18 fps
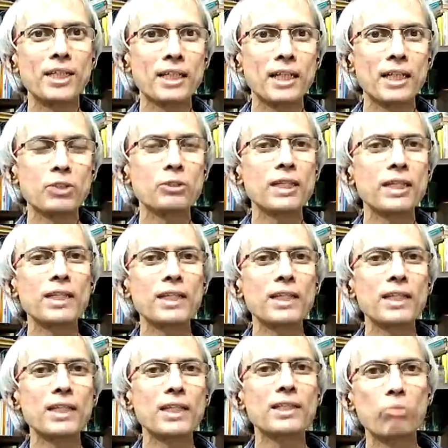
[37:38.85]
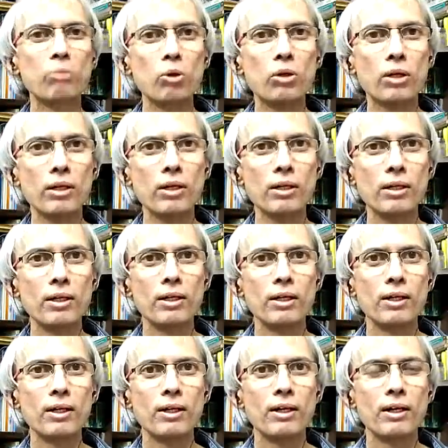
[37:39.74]
So the entire book,
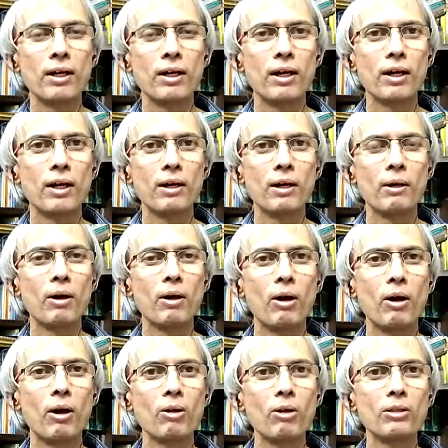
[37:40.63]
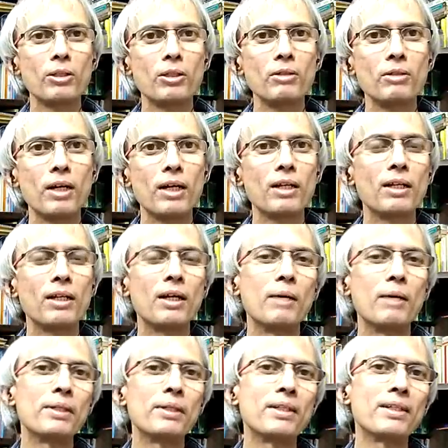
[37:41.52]
all
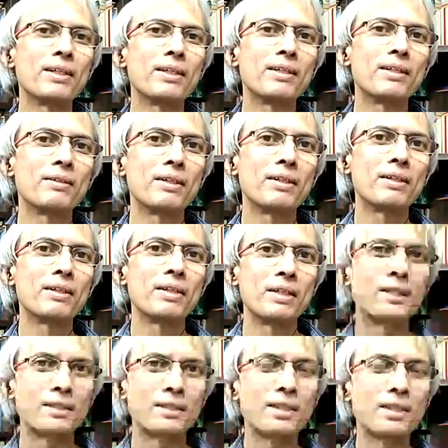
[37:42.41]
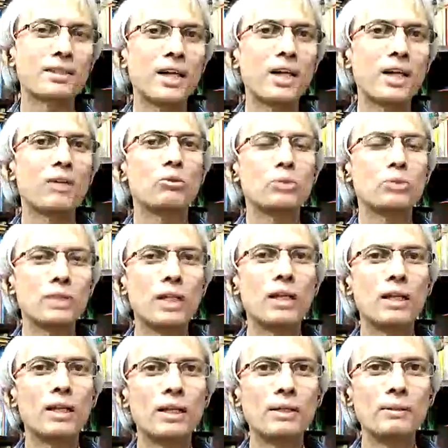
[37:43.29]
Dar Ta'arruz
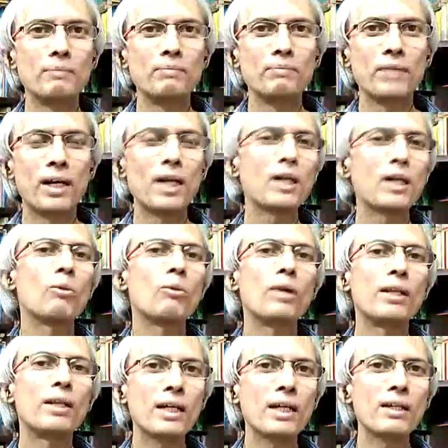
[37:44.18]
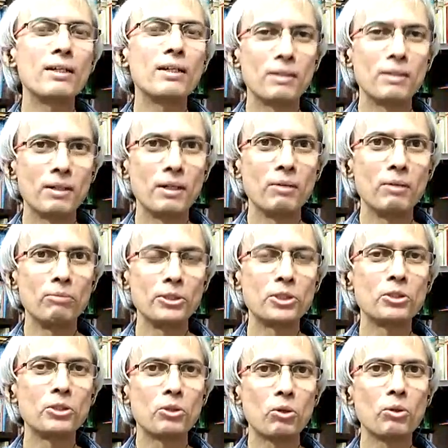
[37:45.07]
al-Aql wal-Naql, which you
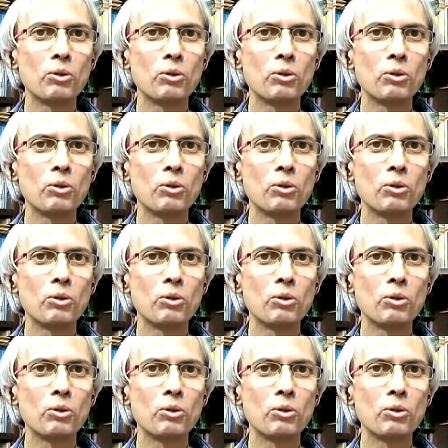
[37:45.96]
wrote,